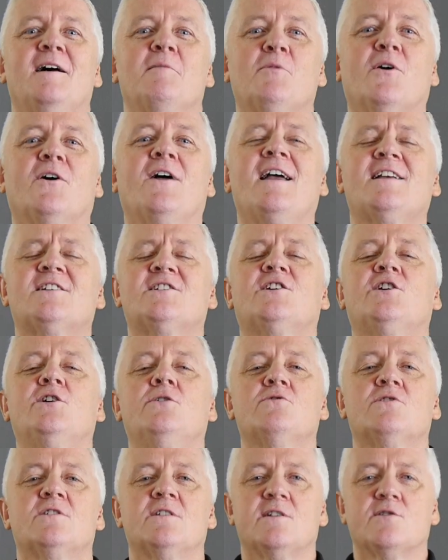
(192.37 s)
But
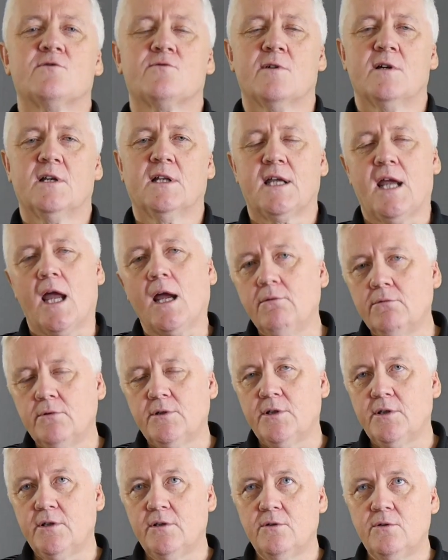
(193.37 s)
execution is really, how
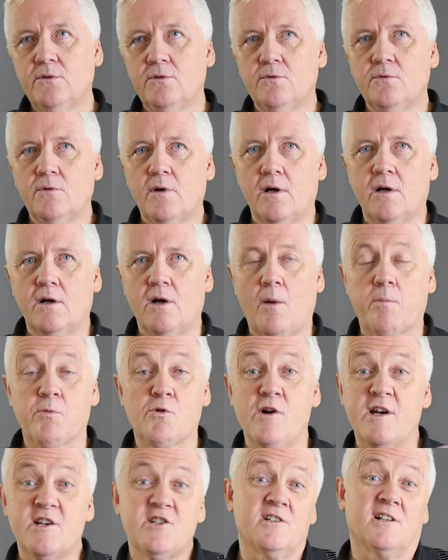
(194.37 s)
do you
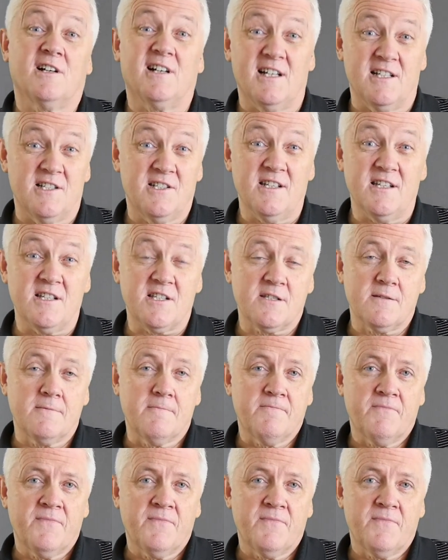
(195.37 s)
operationalise this?